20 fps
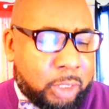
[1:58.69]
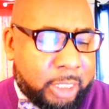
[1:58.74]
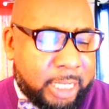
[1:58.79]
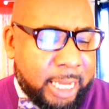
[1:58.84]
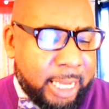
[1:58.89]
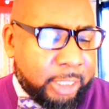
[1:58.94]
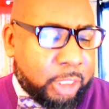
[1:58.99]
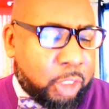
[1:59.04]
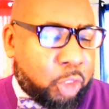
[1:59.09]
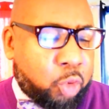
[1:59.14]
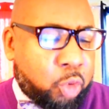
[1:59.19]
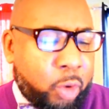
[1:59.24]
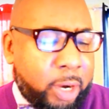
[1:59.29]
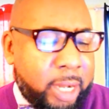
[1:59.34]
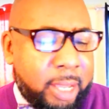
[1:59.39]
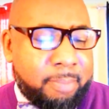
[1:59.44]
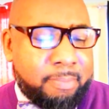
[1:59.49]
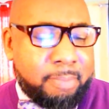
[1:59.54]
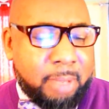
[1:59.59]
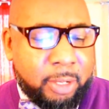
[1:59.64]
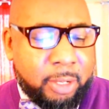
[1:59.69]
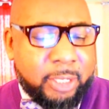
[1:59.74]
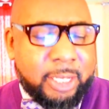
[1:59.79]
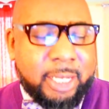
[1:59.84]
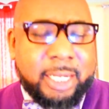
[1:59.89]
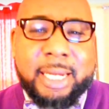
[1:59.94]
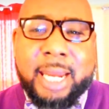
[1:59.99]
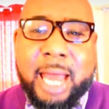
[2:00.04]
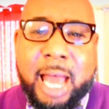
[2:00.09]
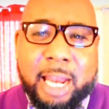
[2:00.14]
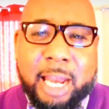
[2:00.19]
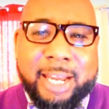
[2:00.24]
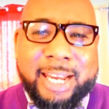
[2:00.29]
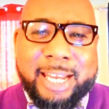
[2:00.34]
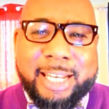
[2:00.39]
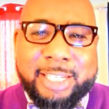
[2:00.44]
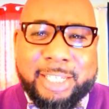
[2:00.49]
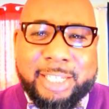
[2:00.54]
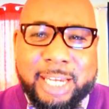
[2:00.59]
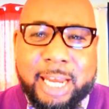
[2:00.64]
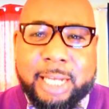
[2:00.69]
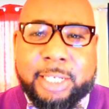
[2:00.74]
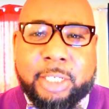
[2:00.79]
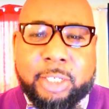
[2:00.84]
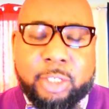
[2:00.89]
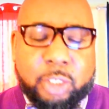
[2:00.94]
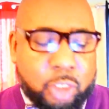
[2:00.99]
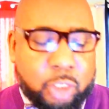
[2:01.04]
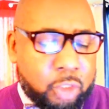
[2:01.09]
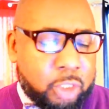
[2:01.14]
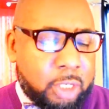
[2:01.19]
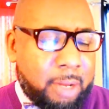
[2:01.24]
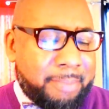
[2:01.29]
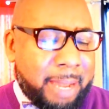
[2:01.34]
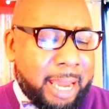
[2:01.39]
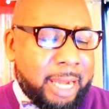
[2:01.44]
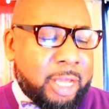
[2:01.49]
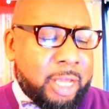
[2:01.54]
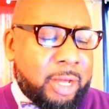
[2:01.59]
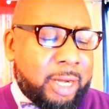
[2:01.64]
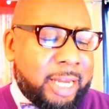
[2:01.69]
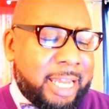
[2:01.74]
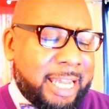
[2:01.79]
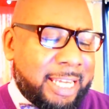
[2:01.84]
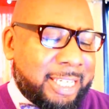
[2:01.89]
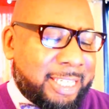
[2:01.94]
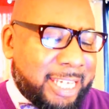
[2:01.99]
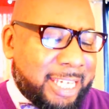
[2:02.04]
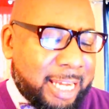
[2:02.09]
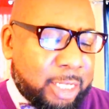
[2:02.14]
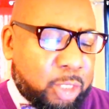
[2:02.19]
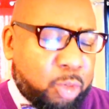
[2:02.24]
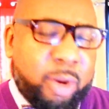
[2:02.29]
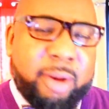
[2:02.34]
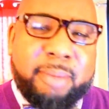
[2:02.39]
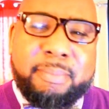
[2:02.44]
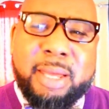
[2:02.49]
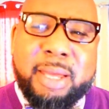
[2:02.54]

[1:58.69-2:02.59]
gets $20 million injection. So somebody going to inject $20